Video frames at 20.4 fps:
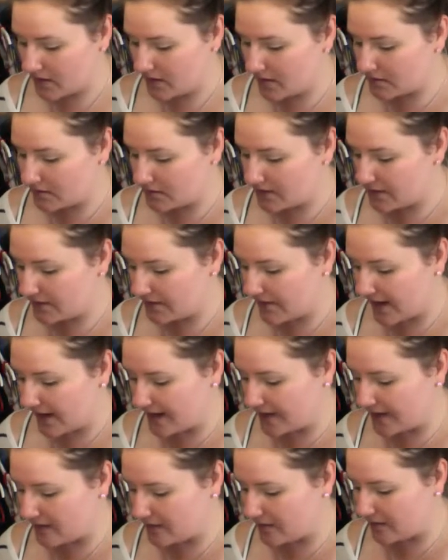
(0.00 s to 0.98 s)
Just
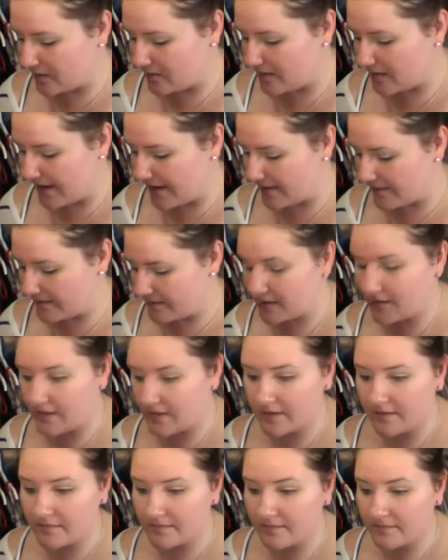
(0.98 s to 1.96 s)
defining a little bit,
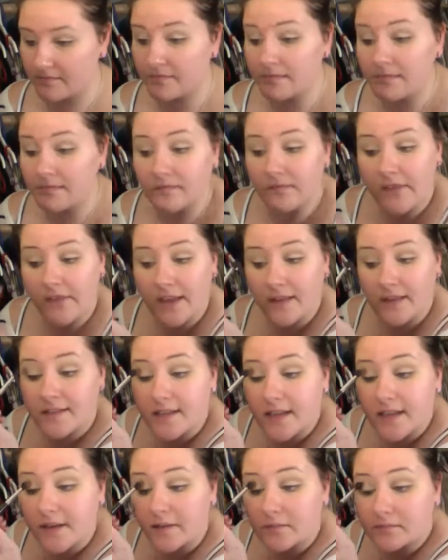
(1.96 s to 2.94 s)
nothing
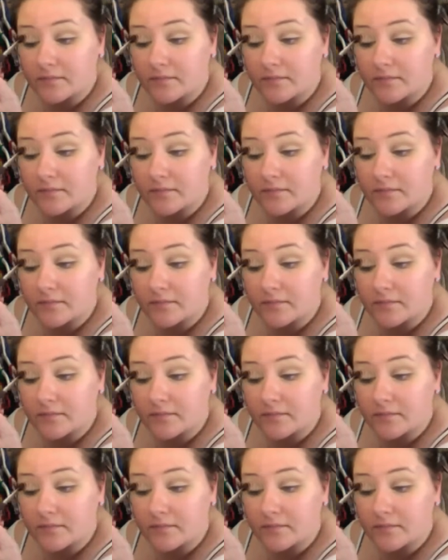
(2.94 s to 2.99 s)
fancy.